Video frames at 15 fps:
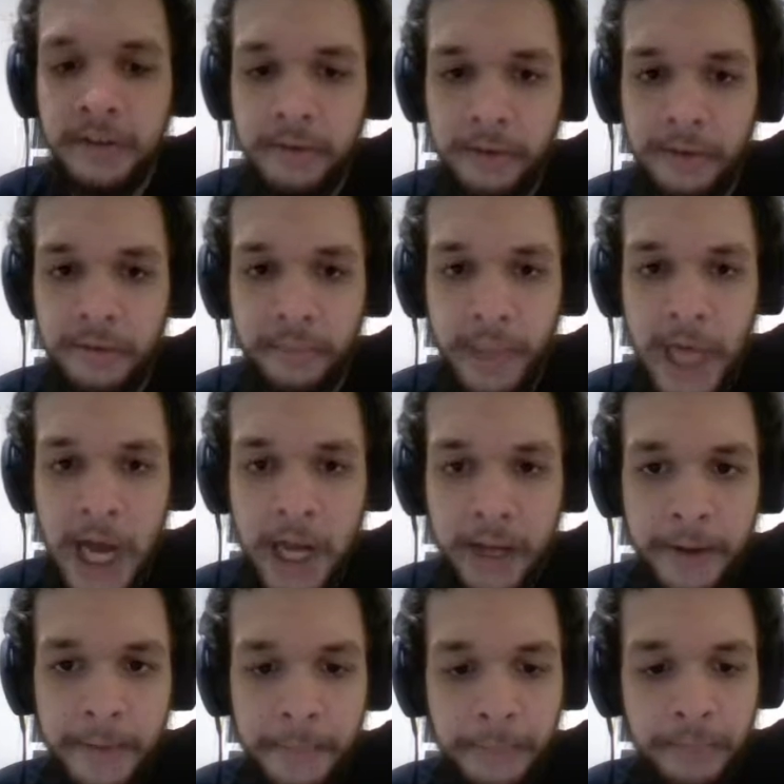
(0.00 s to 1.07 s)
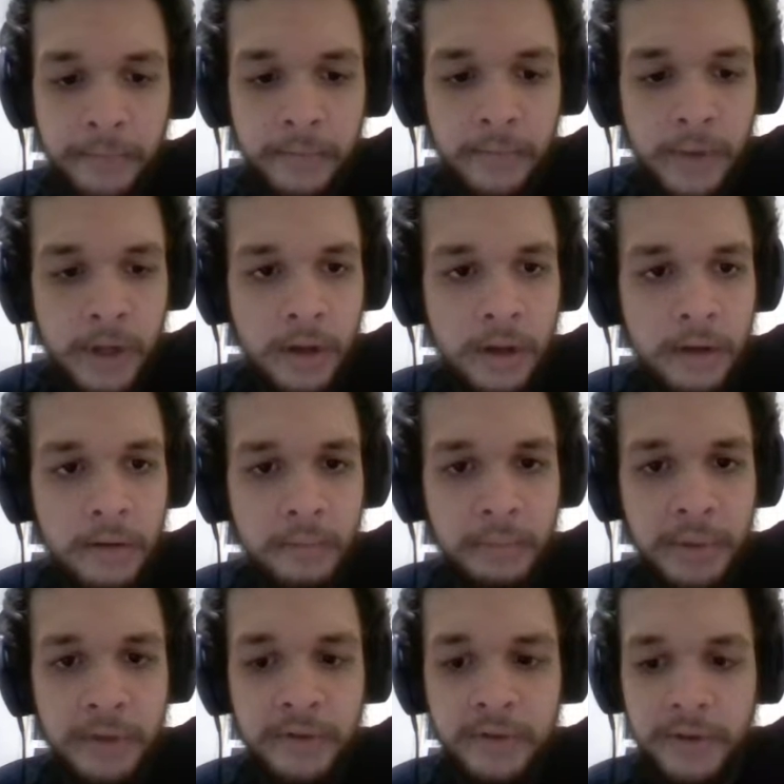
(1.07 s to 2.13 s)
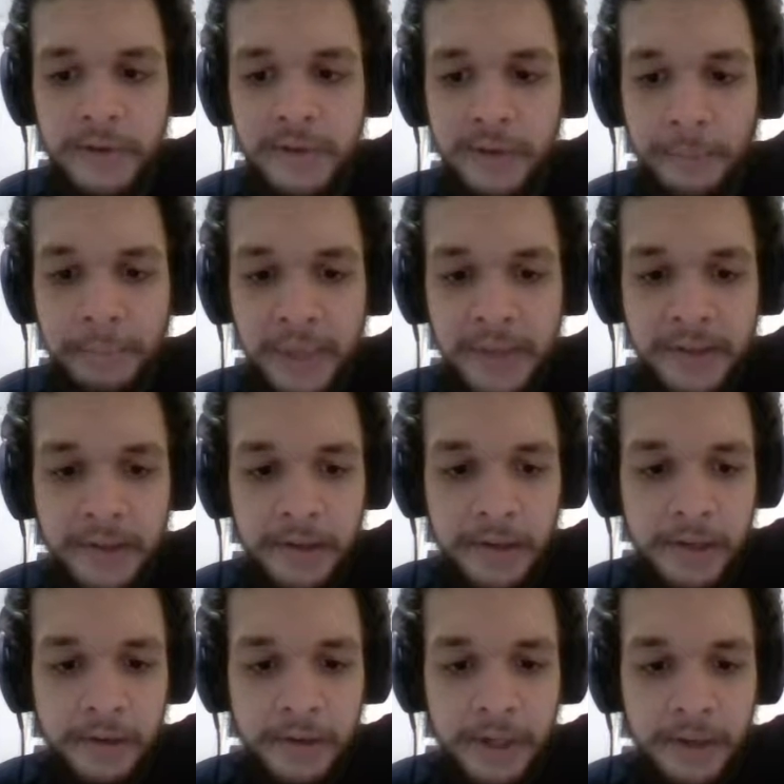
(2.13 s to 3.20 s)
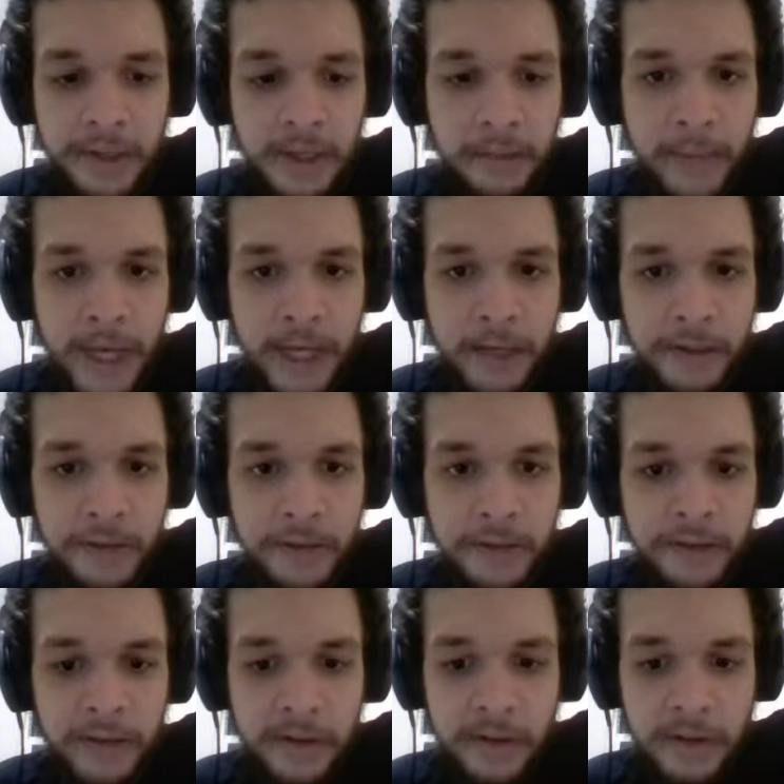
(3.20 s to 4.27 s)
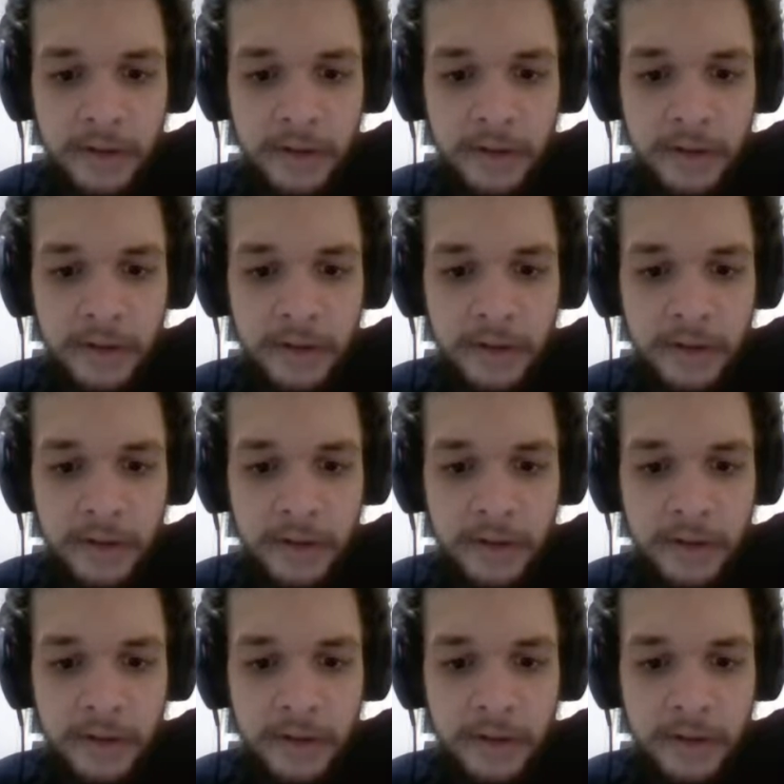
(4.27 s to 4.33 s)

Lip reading: a source of black, blue sources are basically the only thing that matters.